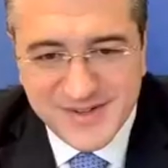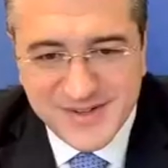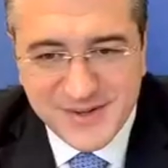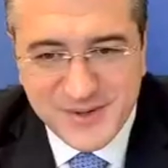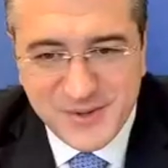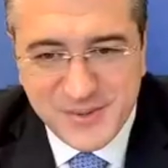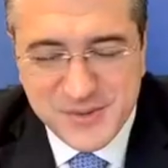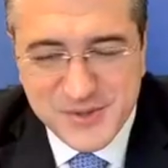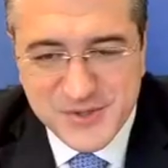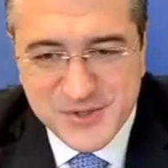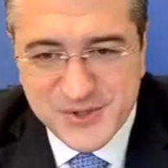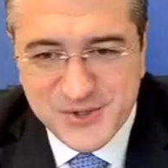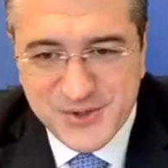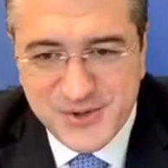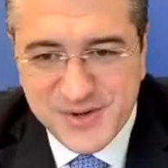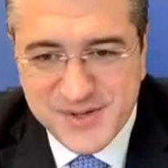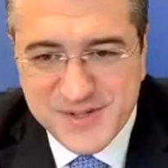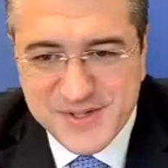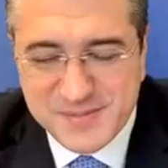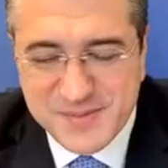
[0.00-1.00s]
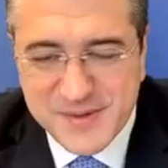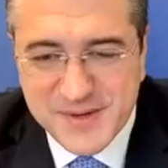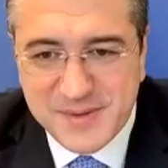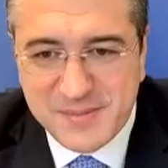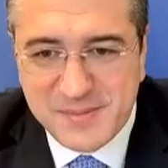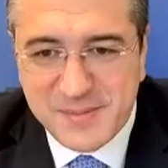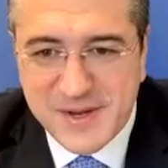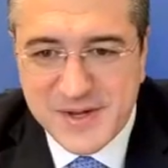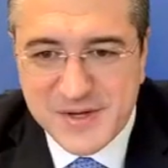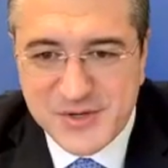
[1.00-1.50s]
Commissioner. It's been a
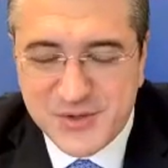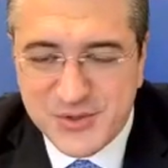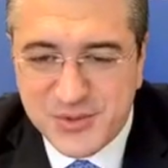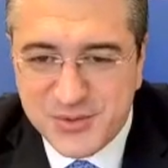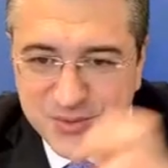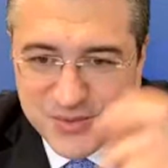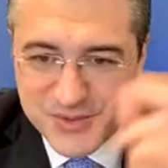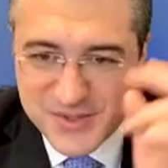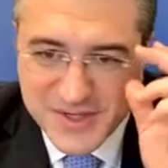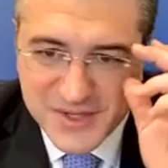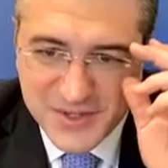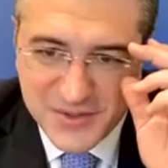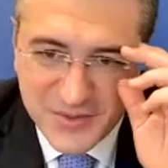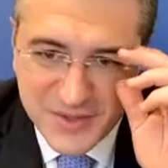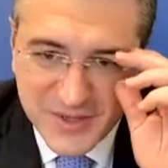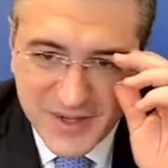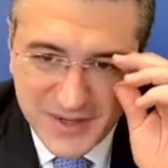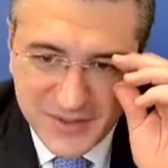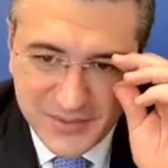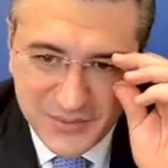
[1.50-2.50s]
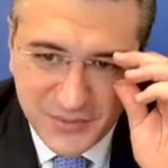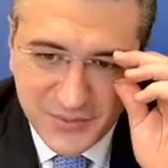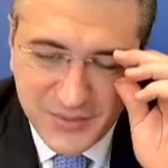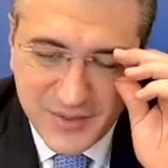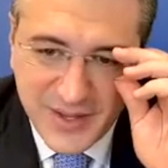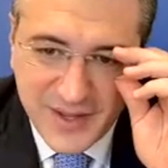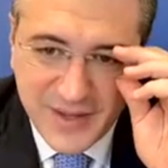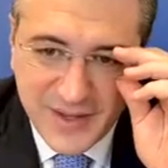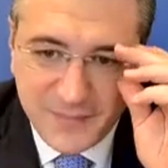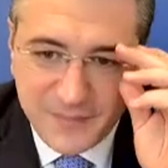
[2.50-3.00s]
pleasure to see you again
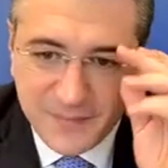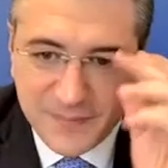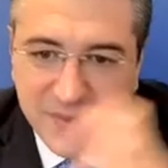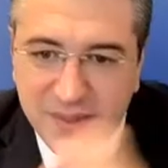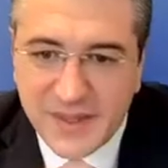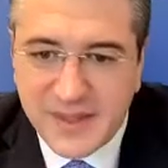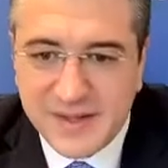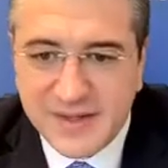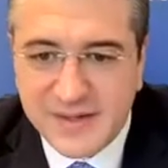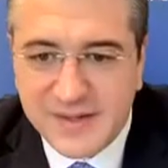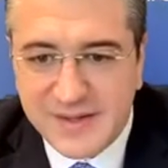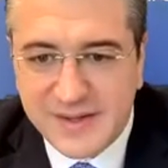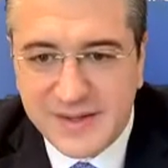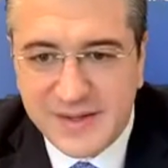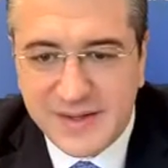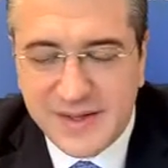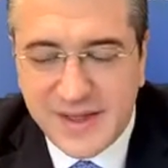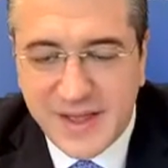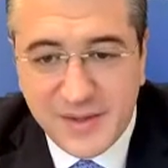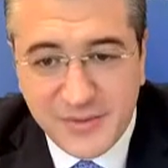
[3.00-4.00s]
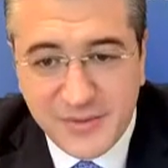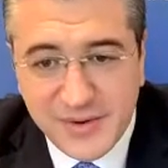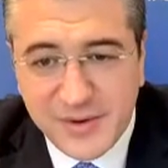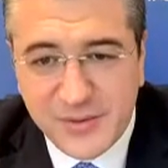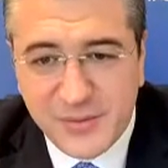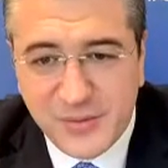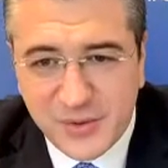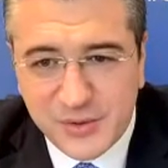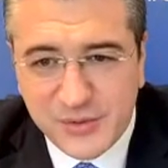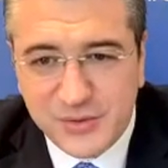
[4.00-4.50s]
today. And I really
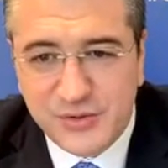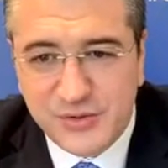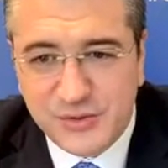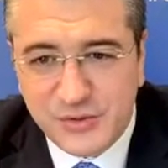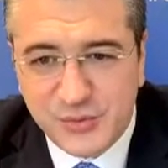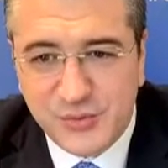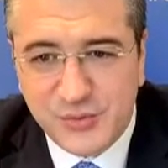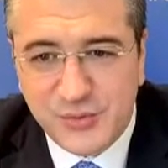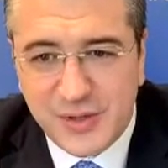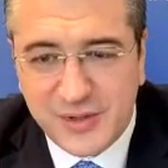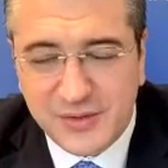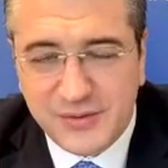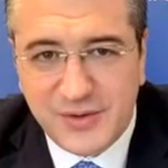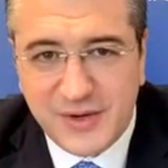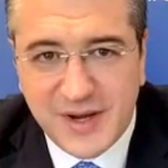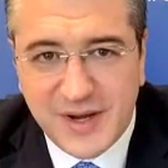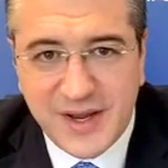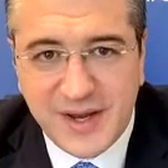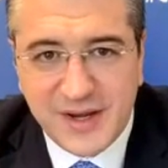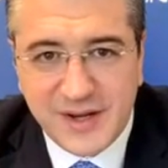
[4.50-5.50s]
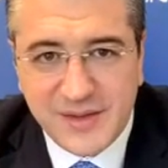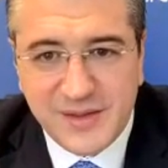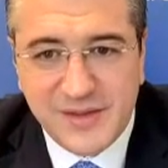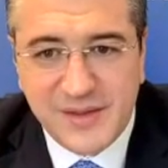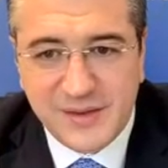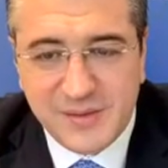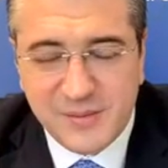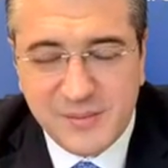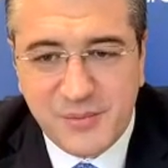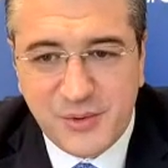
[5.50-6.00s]
want to underline
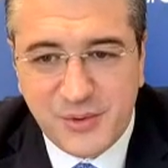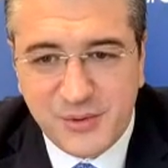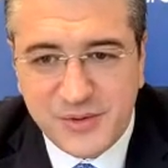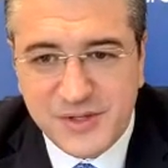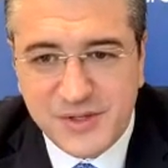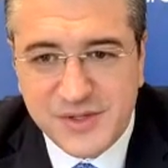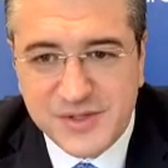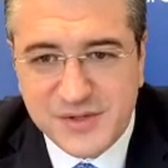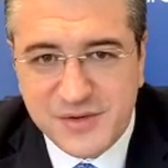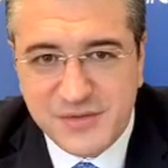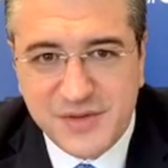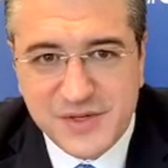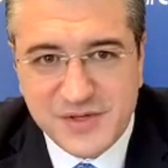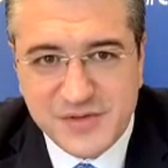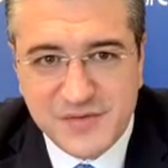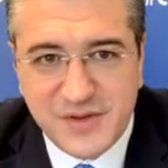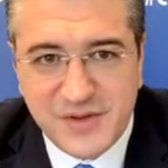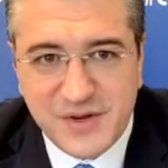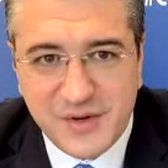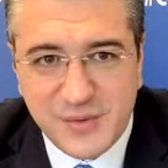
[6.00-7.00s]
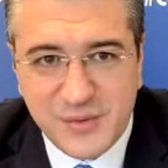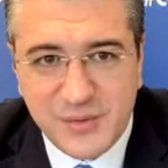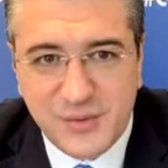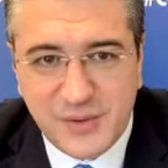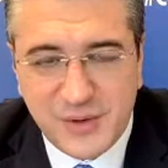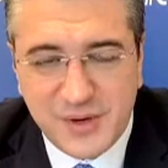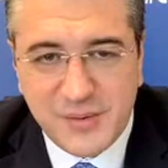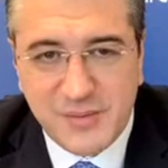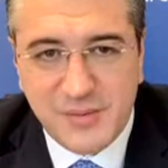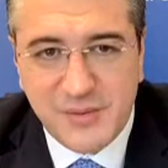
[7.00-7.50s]
the importance of this very good
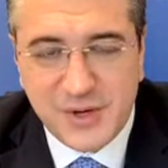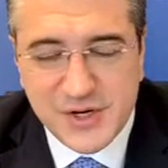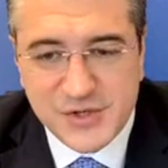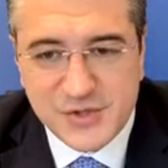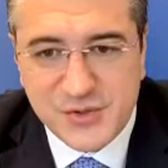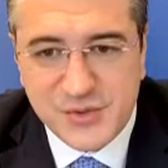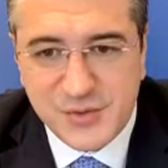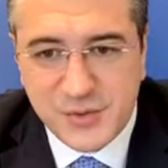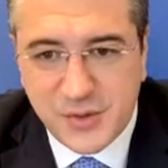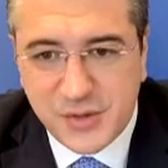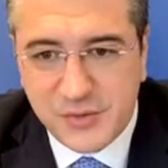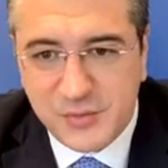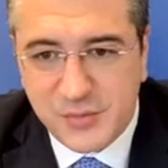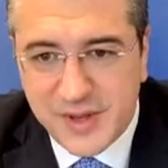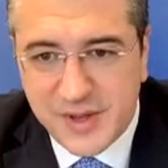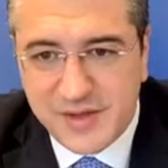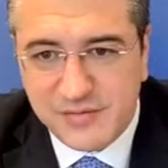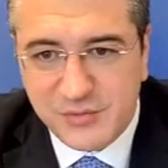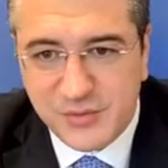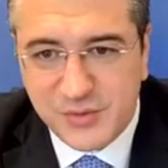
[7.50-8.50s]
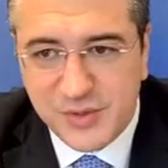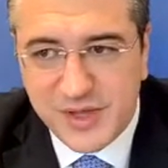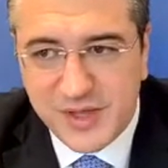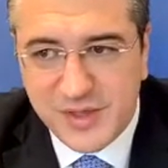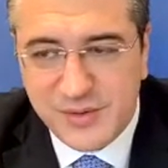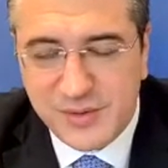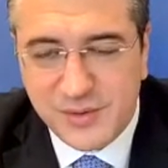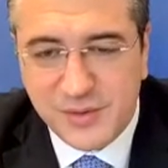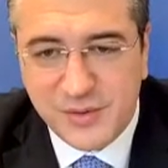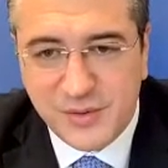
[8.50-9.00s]
collaboration that we have
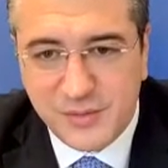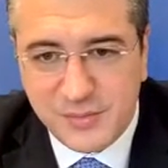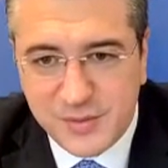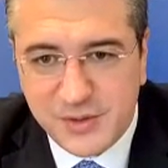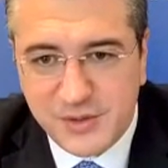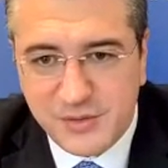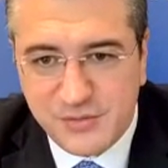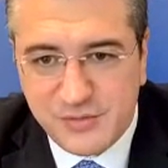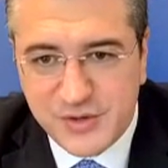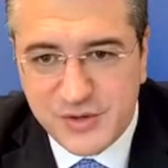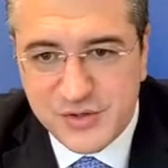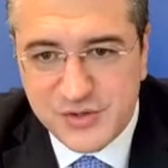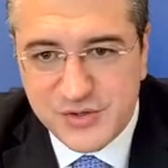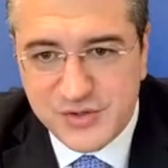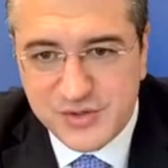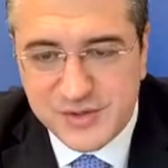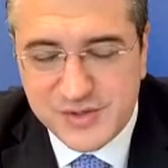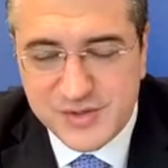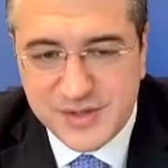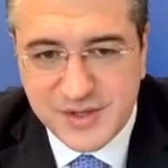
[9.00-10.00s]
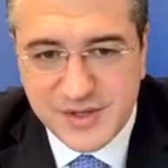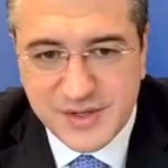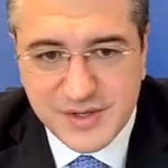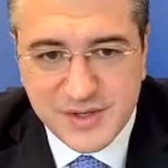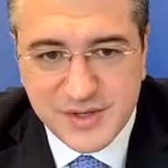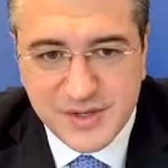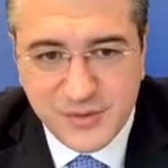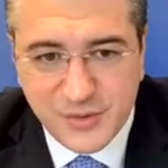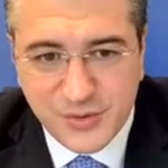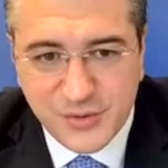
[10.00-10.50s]
together, the Committee of Regions and
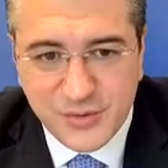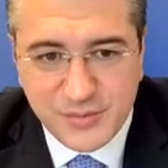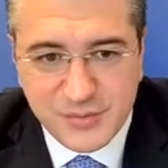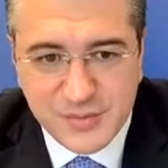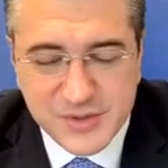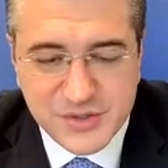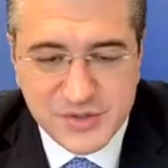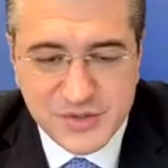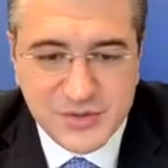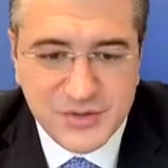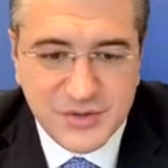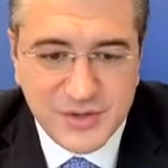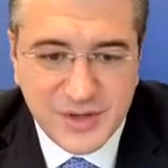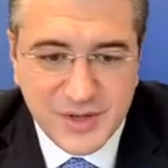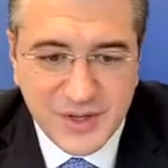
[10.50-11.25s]
the Euro Commission,